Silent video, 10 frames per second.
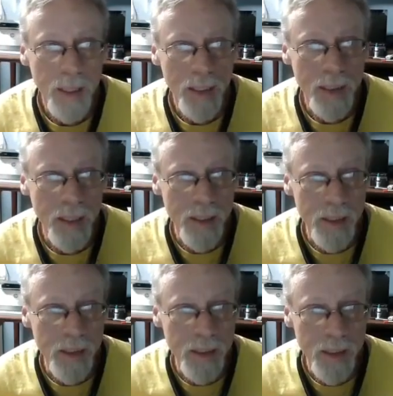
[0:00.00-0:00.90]

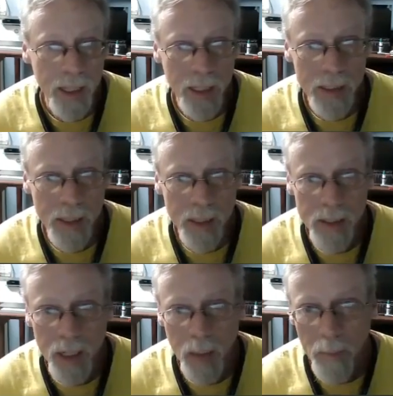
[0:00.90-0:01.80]
extensions Inkstitch
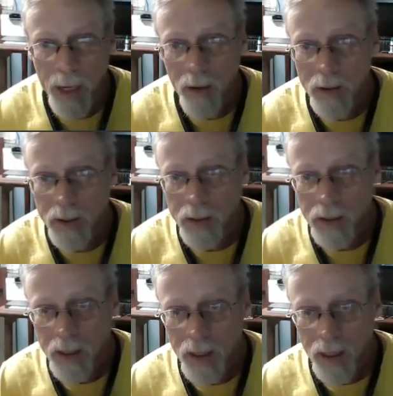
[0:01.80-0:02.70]
about.
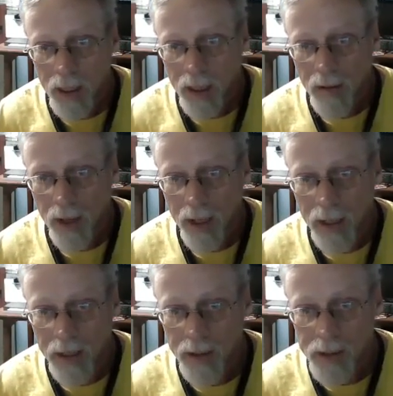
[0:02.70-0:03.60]
Right here
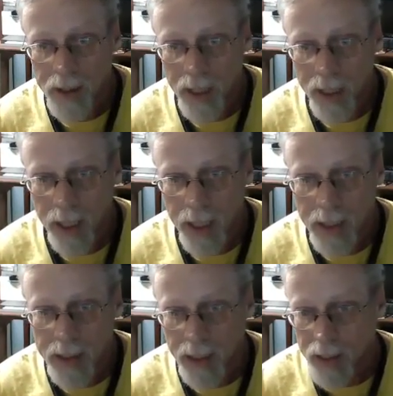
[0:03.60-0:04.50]
you see
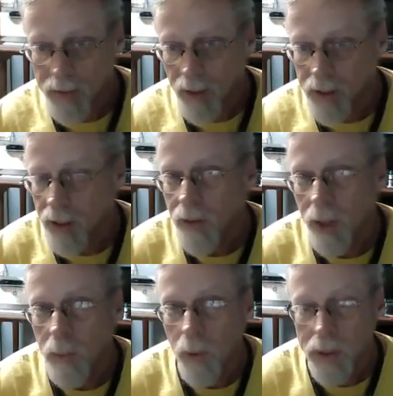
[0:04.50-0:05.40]
Inkstitch version
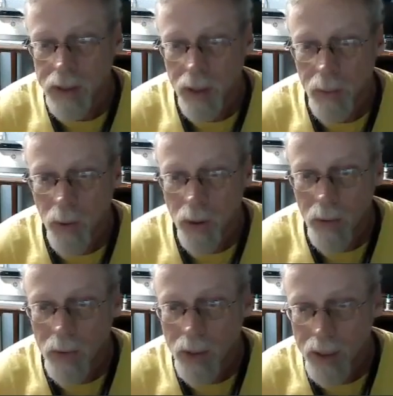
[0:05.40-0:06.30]

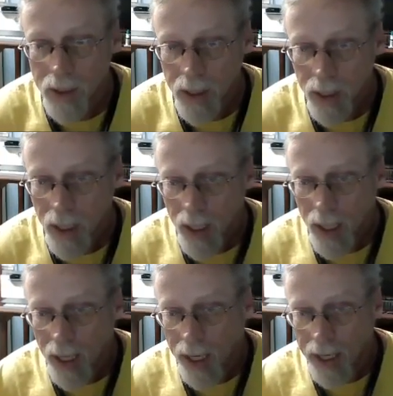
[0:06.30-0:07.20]
3.0.1
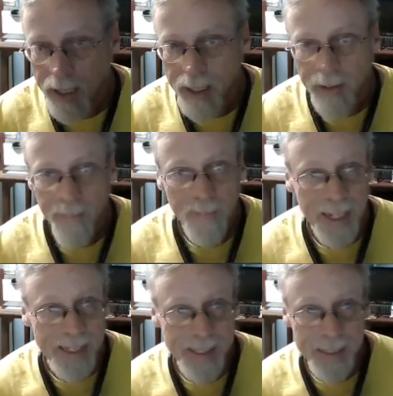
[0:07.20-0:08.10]
and it
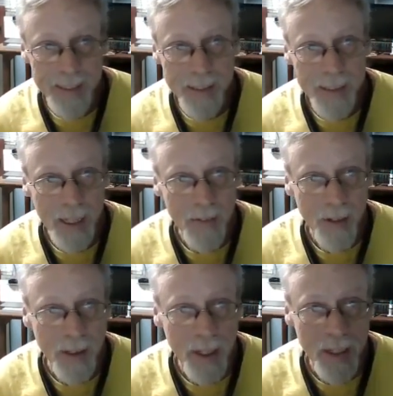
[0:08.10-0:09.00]
fixes
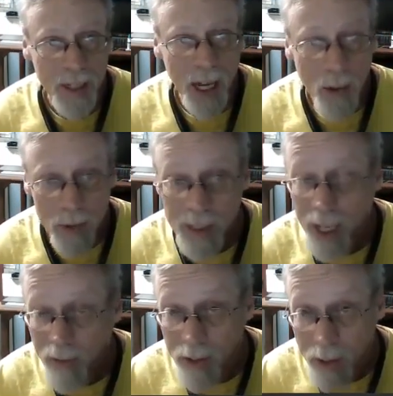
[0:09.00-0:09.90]
everything that I was
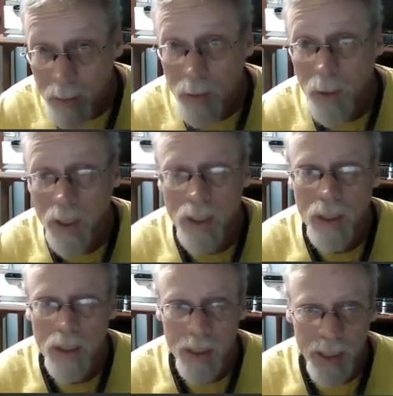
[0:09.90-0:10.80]
having trouble with
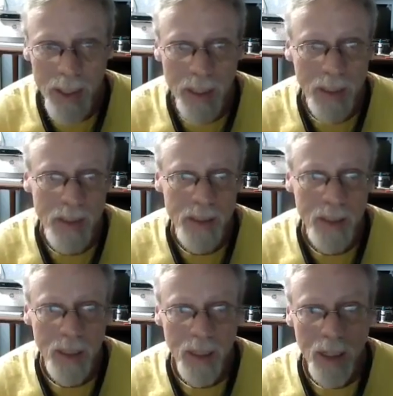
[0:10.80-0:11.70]
on Linux.
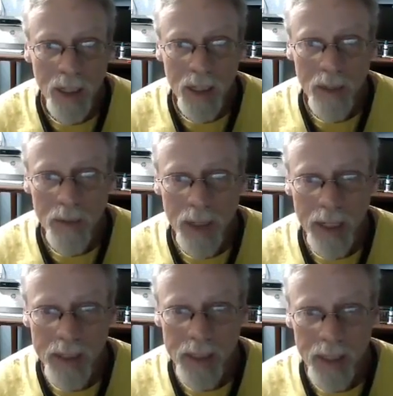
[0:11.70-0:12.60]

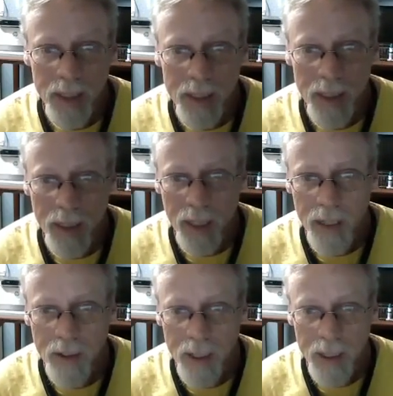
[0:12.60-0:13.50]
Inkstitch
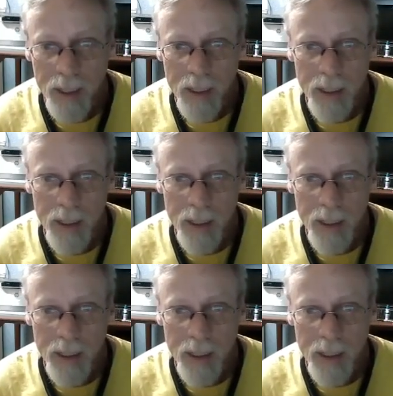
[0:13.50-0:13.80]
lettering